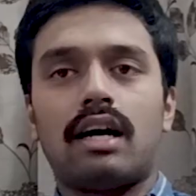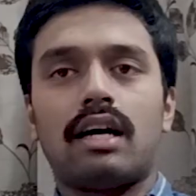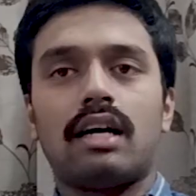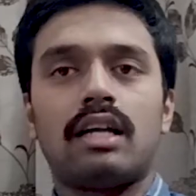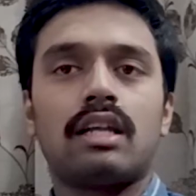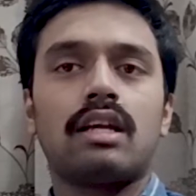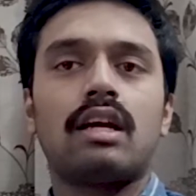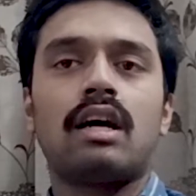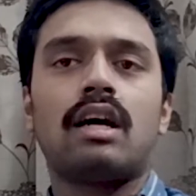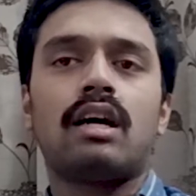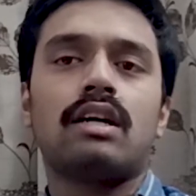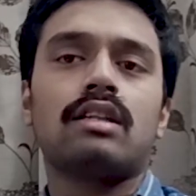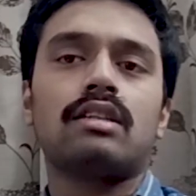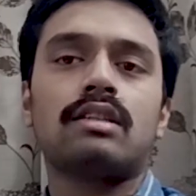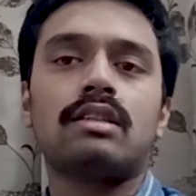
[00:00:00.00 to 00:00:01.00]

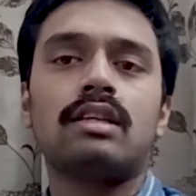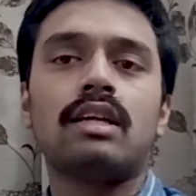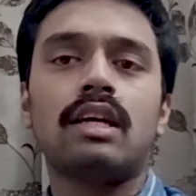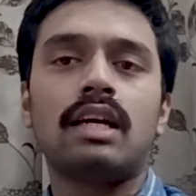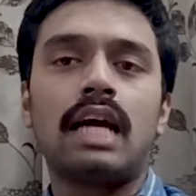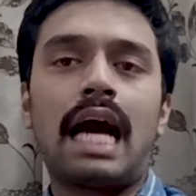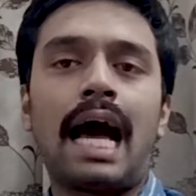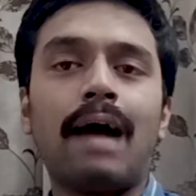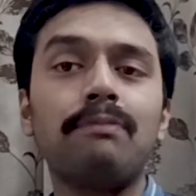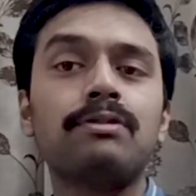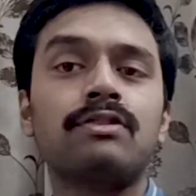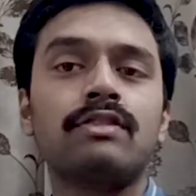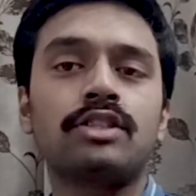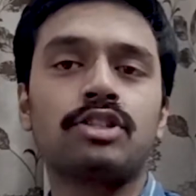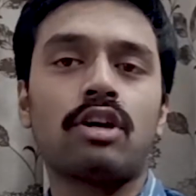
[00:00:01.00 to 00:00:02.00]
the
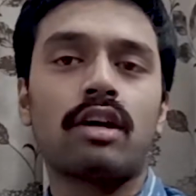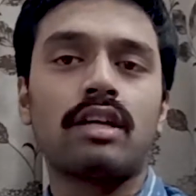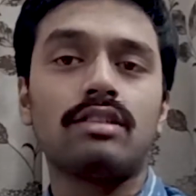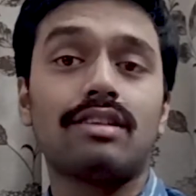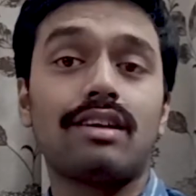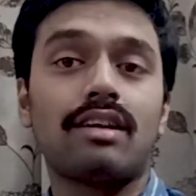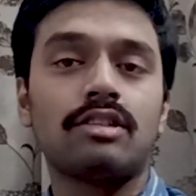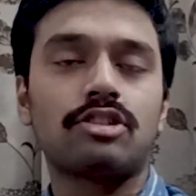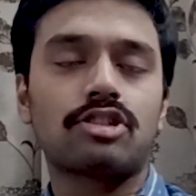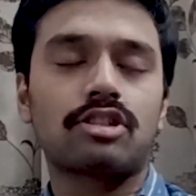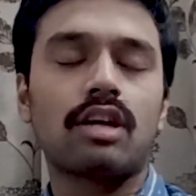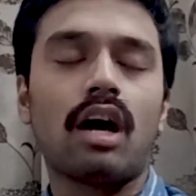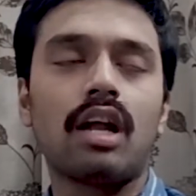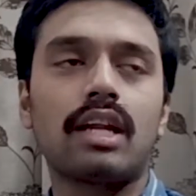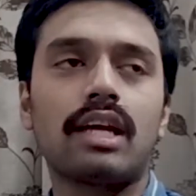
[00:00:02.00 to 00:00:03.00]
apps which you're
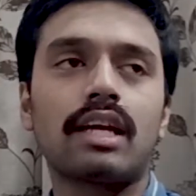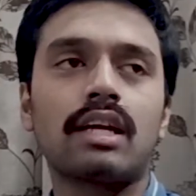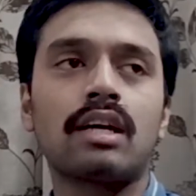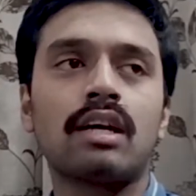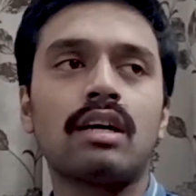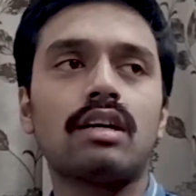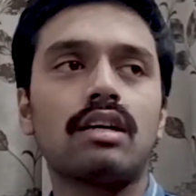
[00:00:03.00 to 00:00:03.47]
installing,